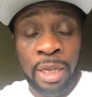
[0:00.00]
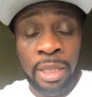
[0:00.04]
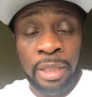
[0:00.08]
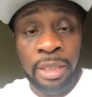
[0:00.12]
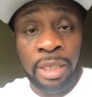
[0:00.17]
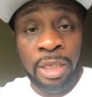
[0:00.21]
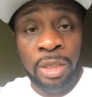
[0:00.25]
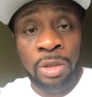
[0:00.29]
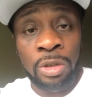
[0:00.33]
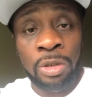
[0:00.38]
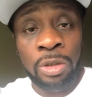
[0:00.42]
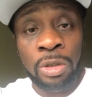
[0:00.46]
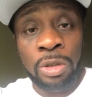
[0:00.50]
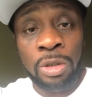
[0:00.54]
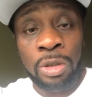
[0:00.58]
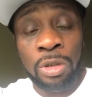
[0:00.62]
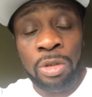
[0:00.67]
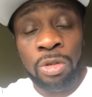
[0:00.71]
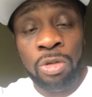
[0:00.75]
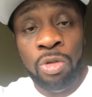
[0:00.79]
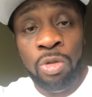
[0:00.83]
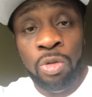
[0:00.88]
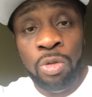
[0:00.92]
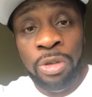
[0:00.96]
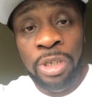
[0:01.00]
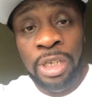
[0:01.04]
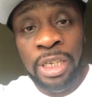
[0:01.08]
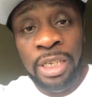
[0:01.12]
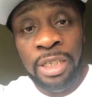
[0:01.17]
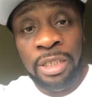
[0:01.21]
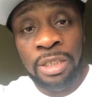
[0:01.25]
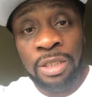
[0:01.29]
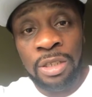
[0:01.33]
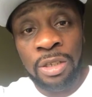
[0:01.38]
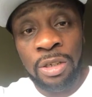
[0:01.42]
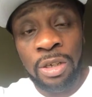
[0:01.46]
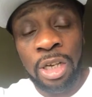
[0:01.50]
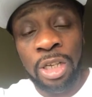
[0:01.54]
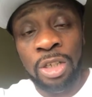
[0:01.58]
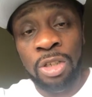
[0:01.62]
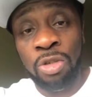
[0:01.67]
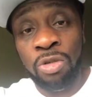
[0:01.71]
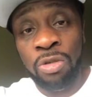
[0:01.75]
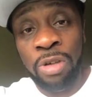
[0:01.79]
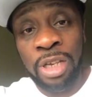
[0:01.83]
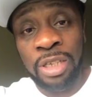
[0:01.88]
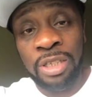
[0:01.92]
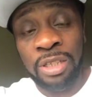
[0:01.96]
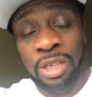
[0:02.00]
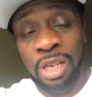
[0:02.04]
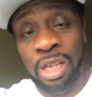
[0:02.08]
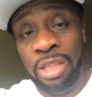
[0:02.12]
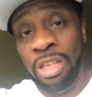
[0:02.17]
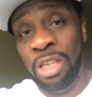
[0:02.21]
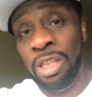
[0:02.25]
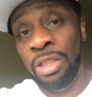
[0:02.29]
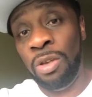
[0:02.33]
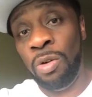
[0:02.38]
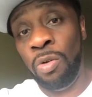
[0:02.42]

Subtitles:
then you need to address another